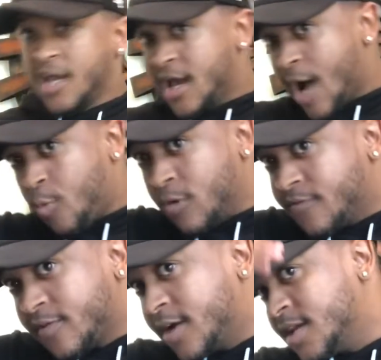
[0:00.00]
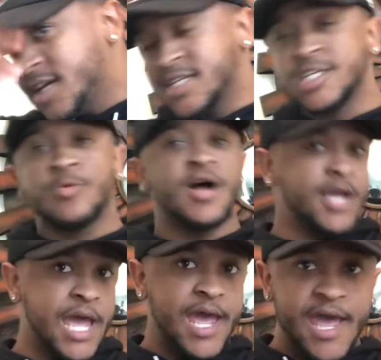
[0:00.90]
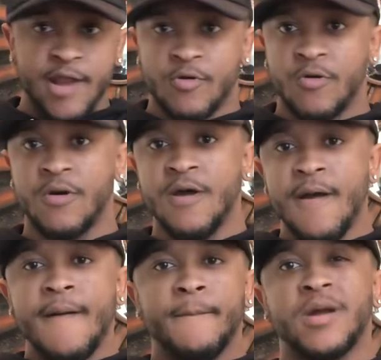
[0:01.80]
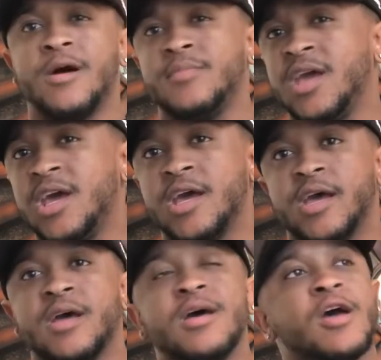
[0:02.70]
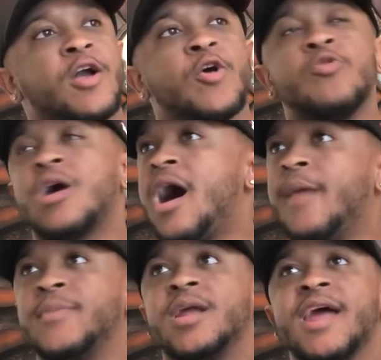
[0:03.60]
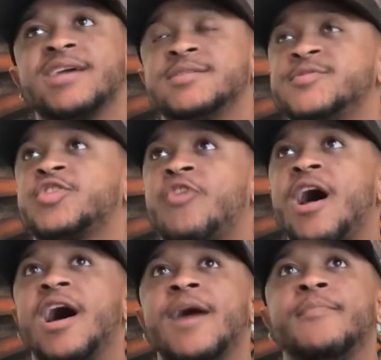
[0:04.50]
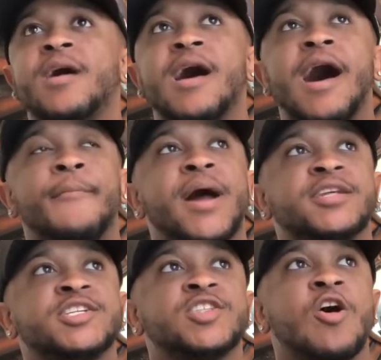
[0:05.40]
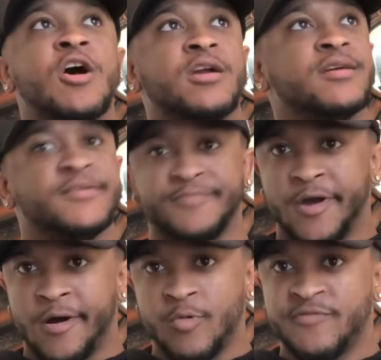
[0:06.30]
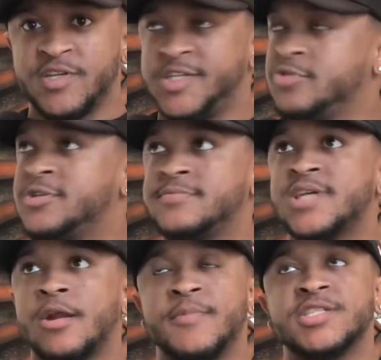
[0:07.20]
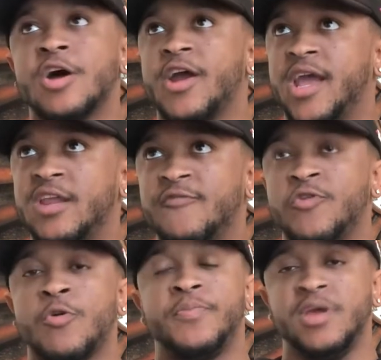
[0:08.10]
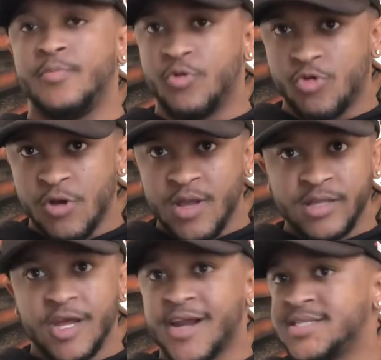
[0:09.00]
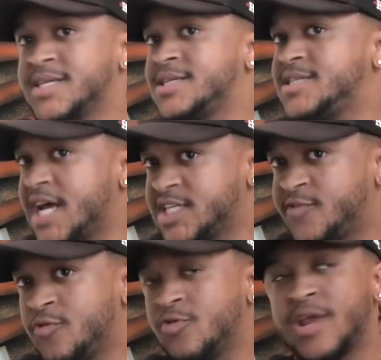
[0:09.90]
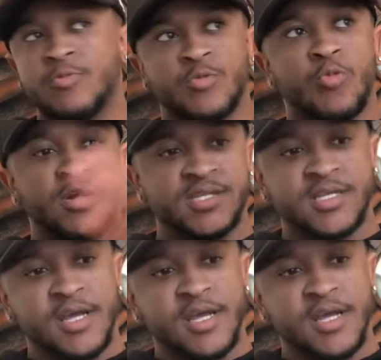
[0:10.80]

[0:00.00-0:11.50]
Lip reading: I'm woofing under this. That's why I got a hat on. But, yeah, go comment, like, subscribe. I'm about to start with this YouTube channel. I'm going to start interviewing people that are successful, that were once